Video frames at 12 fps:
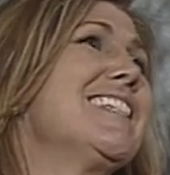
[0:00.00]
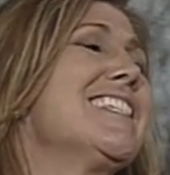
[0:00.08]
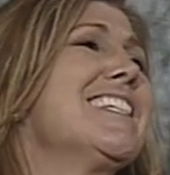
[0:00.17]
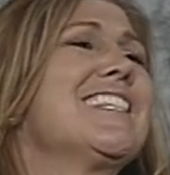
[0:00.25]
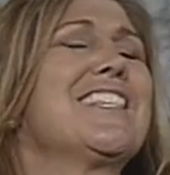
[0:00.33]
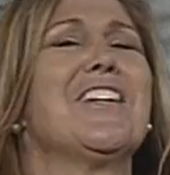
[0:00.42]
This
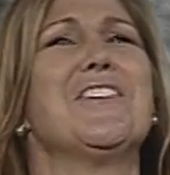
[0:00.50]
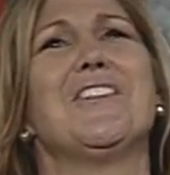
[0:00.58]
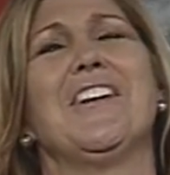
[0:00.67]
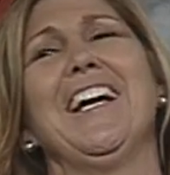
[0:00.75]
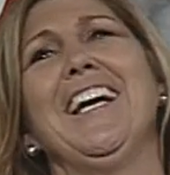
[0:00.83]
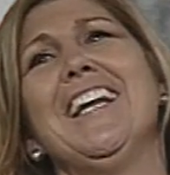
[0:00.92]
is so
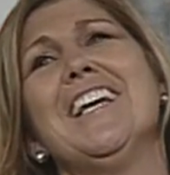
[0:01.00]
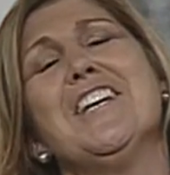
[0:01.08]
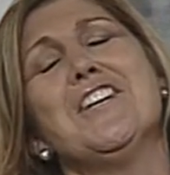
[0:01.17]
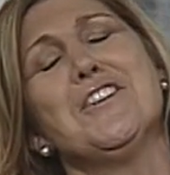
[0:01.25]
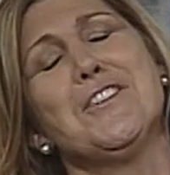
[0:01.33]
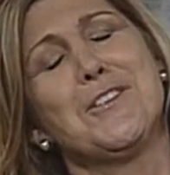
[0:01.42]
great.
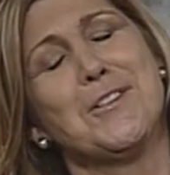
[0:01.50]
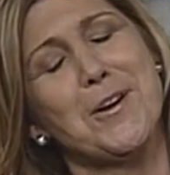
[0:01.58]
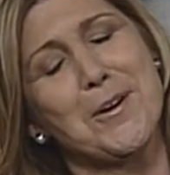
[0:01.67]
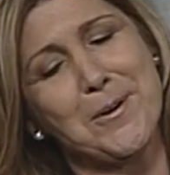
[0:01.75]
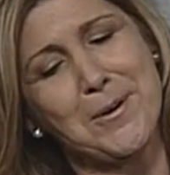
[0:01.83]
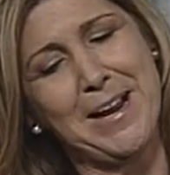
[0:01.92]

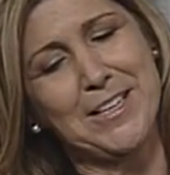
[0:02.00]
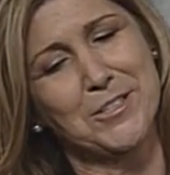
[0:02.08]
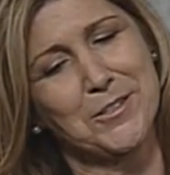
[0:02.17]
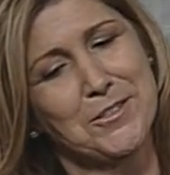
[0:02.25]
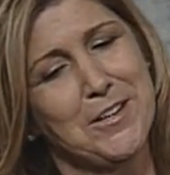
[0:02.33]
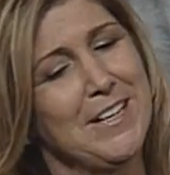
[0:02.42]
So I
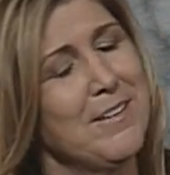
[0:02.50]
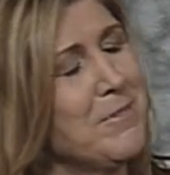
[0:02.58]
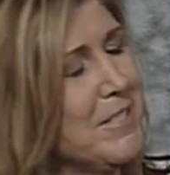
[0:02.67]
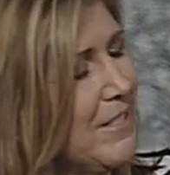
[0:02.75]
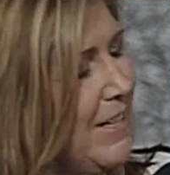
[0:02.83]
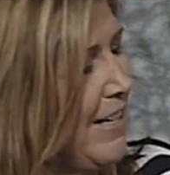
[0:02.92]
told you I
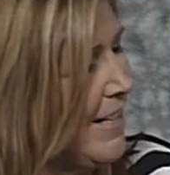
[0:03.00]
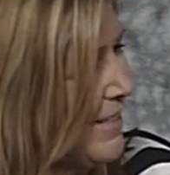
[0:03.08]
went to